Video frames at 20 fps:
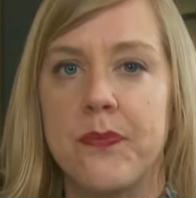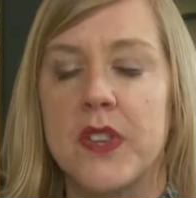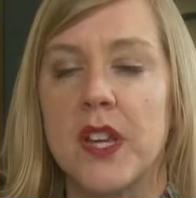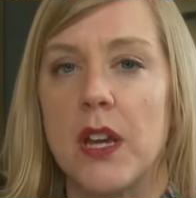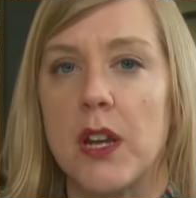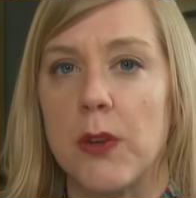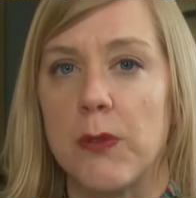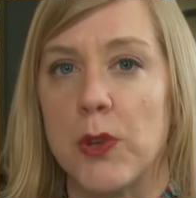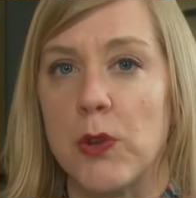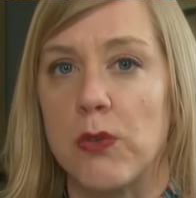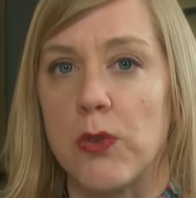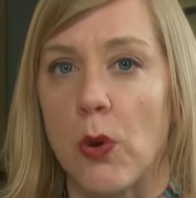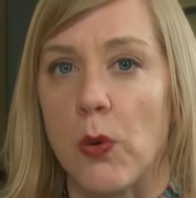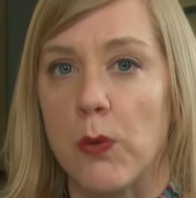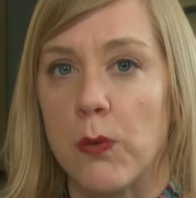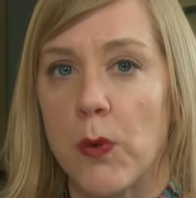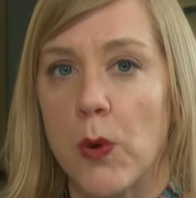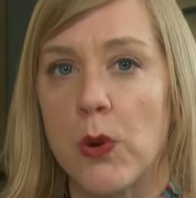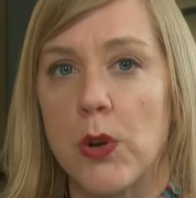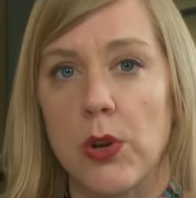And if you
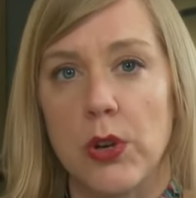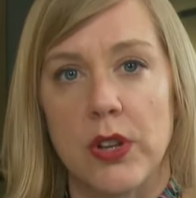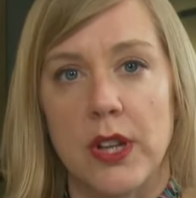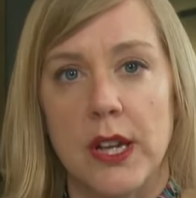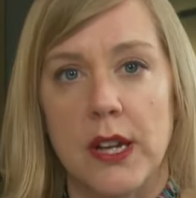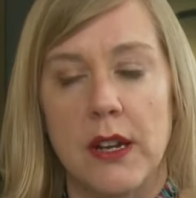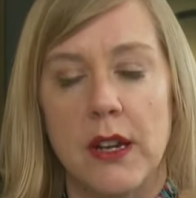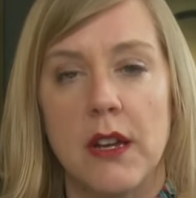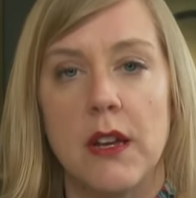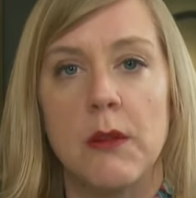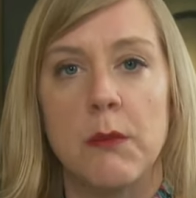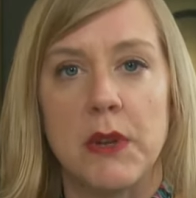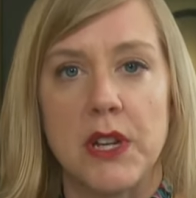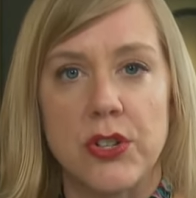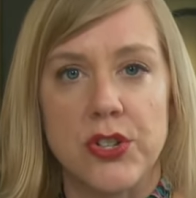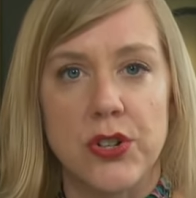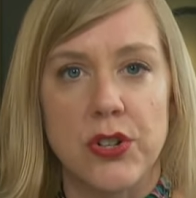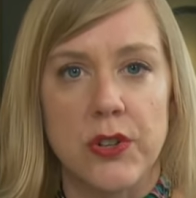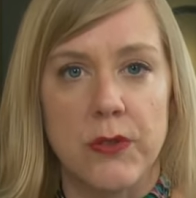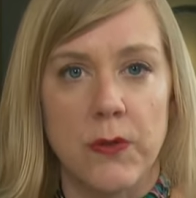don't vote early, be
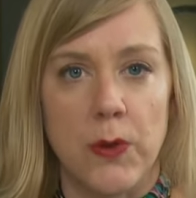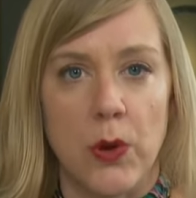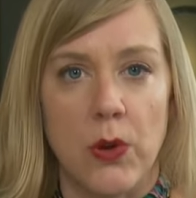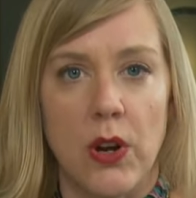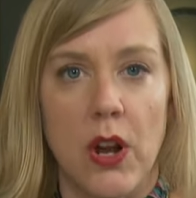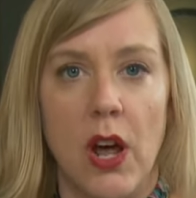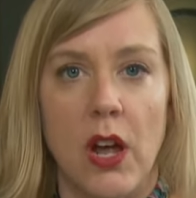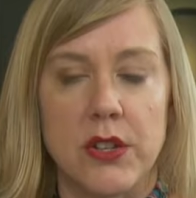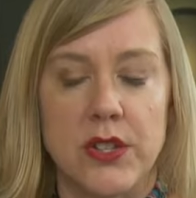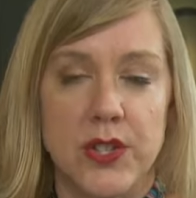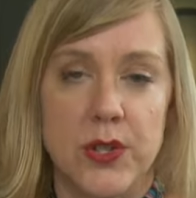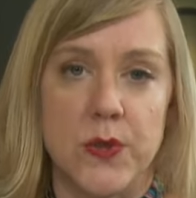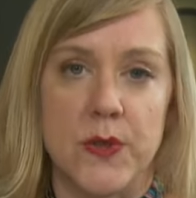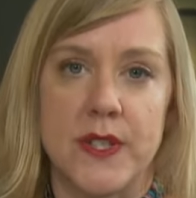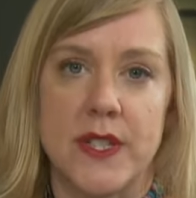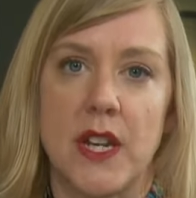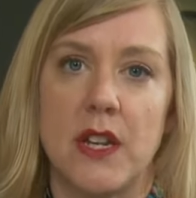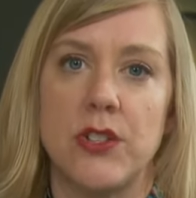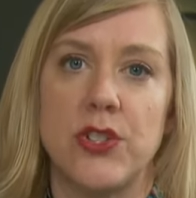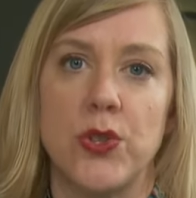sure to vote on
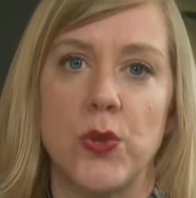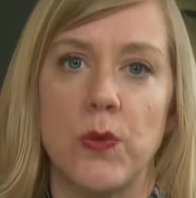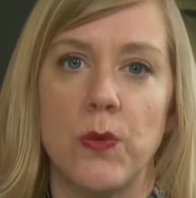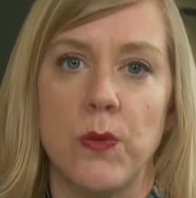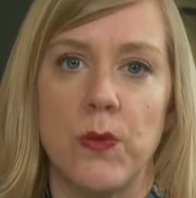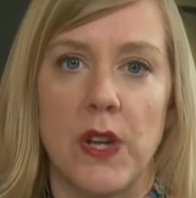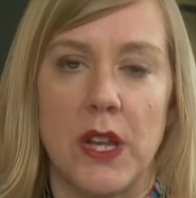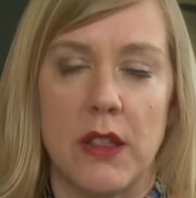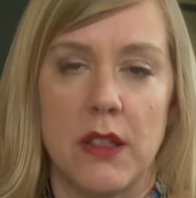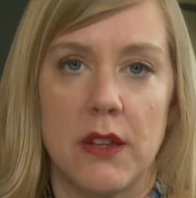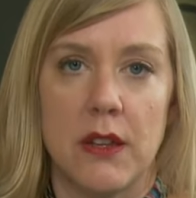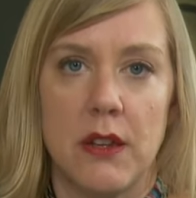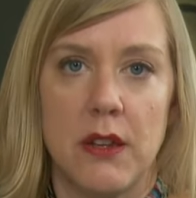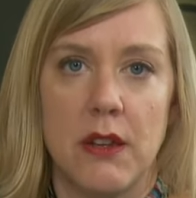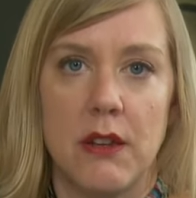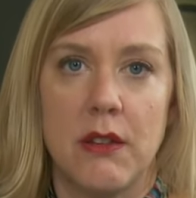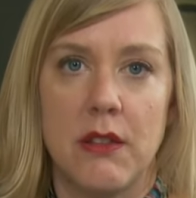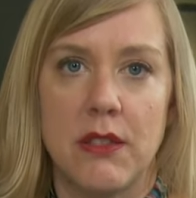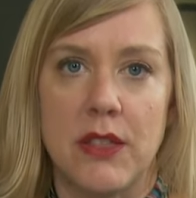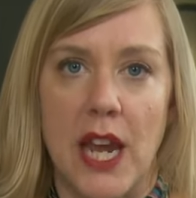Tuesday, June 5th.
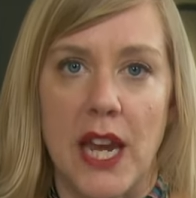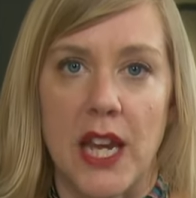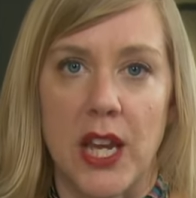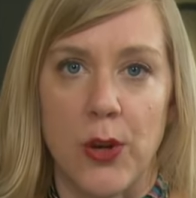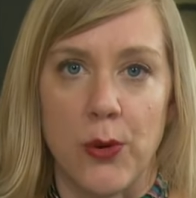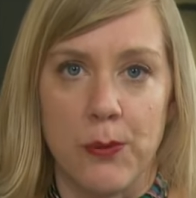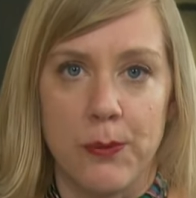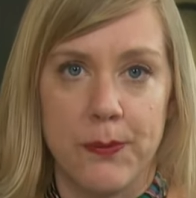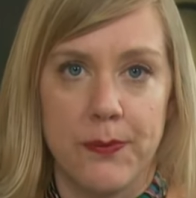Thank you.